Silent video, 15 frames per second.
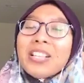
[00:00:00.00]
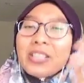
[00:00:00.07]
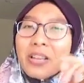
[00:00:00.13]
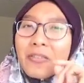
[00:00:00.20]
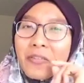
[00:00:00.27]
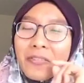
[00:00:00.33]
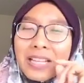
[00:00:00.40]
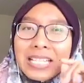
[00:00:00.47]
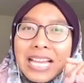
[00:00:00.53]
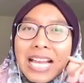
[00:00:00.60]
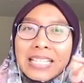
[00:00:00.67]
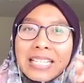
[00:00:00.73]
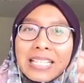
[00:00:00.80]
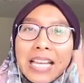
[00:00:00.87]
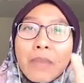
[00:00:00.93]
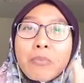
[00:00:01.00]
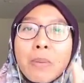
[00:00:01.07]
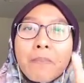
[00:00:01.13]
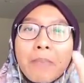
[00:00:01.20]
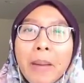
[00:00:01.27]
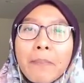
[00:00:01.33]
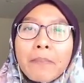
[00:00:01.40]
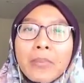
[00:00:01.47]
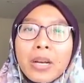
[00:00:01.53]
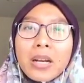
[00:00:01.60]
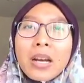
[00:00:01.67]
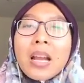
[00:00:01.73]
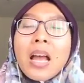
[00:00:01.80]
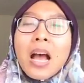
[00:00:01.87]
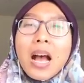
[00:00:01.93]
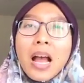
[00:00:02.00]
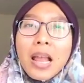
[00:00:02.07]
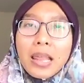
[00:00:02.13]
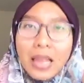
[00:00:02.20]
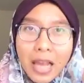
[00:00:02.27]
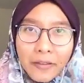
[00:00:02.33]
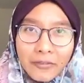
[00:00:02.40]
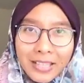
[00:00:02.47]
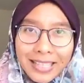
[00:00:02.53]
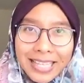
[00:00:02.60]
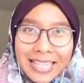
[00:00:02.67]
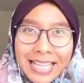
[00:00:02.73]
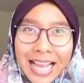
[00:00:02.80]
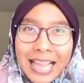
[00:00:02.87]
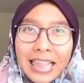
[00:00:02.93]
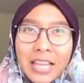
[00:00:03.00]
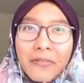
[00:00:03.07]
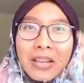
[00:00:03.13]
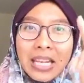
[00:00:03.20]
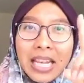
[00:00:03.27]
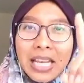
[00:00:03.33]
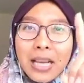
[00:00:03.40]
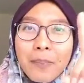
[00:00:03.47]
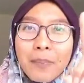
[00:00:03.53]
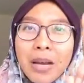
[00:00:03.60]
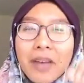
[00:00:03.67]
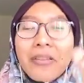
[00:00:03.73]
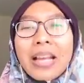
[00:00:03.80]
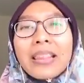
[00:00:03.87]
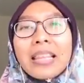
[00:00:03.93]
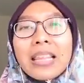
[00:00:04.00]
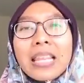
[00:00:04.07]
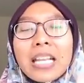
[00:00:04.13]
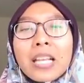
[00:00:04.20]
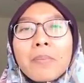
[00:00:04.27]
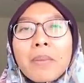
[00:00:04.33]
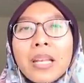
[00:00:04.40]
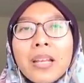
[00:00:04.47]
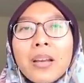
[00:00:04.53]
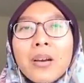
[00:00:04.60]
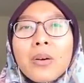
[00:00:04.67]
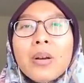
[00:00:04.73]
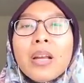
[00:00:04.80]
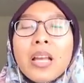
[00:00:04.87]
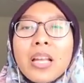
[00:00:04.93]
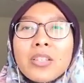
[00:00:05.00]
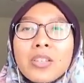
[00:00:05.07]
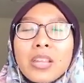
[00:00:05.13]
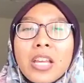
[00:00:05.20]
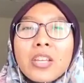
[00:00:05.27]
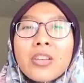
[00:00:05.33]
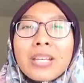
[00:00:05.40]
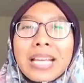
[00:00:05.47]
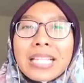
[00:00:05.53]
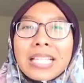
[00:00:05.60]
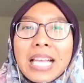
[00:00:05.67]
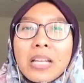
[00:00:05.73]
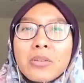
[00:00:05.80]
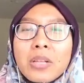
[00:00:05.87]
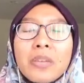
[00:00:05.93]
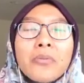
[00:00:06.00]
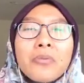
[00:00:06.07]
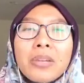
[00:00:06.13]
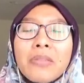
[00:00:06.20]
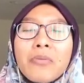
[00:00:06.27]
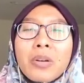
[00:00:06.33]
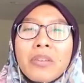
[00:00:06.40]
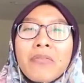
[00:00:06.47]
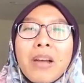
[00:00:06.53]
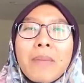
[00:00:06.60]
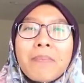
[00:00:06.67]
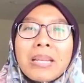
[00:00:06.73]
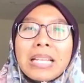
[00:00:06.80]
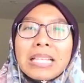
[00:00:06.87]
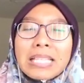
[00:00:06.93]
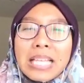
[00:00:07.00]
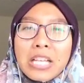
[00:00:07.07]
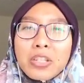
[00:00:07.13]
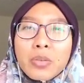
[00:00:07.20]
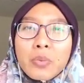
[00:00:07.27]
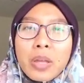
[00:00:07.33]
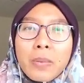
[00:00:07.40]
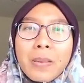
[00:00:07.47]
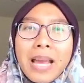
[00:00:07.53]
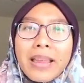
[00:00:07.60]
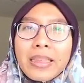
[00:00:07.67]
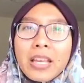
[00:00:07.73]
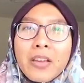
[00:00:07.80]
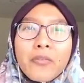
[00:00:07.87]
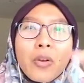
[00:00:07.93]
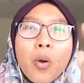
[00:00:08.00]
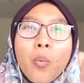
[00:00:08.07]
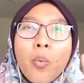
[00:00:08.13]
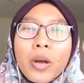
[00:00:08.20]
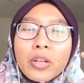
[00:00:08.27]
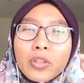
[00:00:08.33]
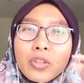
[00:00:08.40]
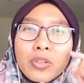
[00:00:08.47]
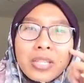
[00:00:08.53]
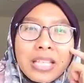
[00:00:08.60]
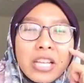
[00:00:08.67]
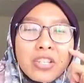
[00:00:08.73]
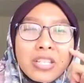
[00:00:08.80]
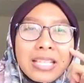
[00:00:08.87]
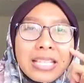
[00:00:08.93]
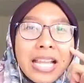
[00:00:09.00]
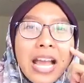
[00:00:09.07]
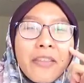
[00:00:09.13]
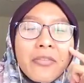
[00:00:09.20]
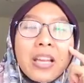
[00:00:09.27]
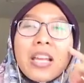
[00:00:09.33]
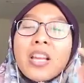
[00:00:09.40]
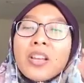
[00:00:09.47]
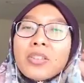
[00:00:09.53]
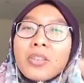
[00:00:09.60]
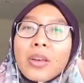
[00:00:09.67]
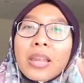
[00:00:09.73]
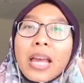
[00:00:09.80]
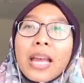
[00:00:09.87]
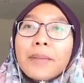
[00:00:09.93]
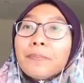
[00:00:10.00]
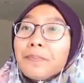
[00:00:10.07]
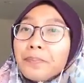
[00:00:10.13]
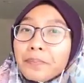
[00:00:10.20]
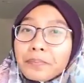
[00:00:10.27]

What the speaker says: So have a fantastic time. Remember, after this, I'll leave a link above and the link below so that you can schedule a free 45-minute session with me. I think I've got one or two sessions left so that